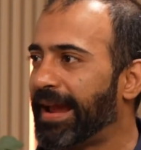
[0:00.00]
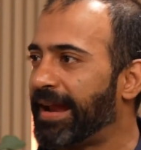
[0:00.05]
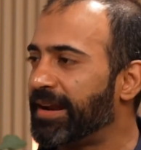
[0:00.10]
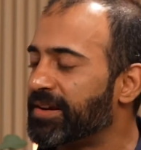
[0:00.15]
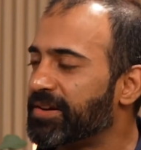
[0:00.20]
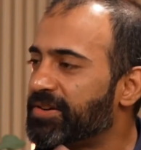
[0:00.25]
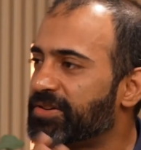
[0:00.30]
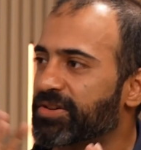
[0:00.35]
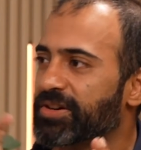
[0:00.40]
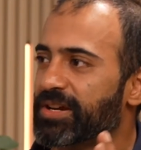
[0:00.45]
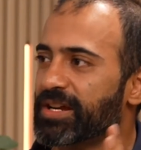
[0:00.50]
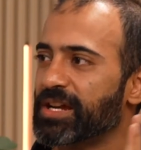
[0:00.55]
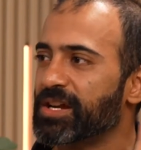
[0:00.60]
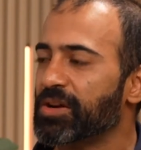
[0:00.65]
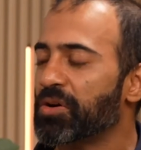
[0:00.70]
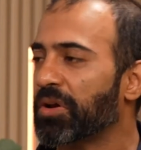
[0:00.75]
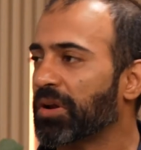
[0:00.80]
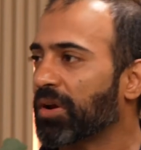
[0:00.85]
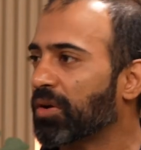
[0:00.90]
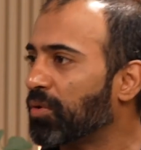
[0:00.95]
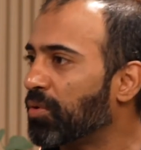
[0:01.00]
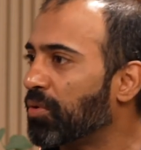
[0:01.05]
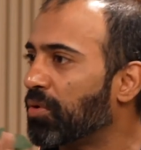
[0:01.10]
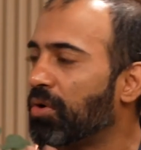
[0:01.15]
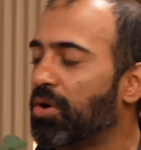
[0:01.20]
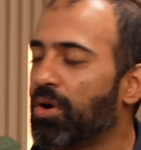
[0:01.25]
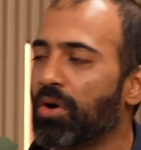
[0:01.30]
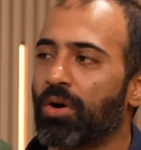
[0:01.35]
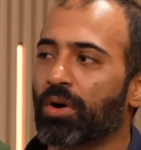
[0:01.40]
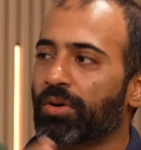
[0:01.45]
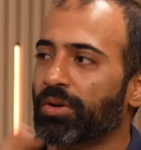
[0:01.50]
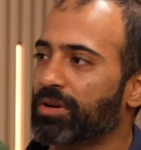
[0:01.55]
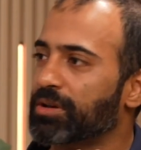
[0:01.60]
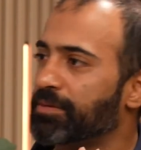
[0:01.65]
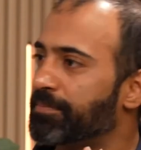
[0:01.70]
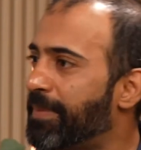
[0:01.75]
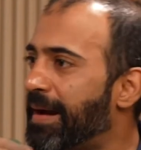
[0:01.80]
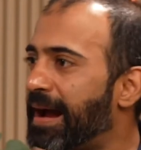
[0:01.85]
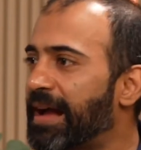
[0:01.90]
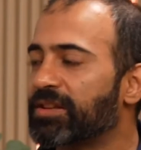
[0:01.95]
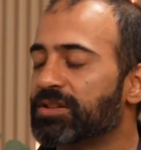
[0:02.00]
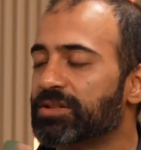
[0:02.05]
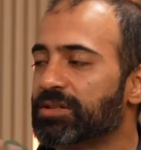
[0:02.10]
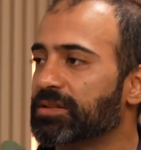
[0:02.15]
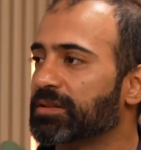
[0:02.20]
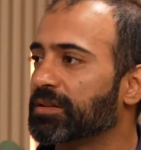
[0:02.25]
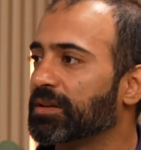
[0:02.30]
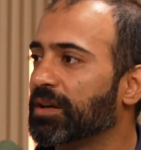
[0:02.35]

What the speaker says: entry or a cohort or a batch,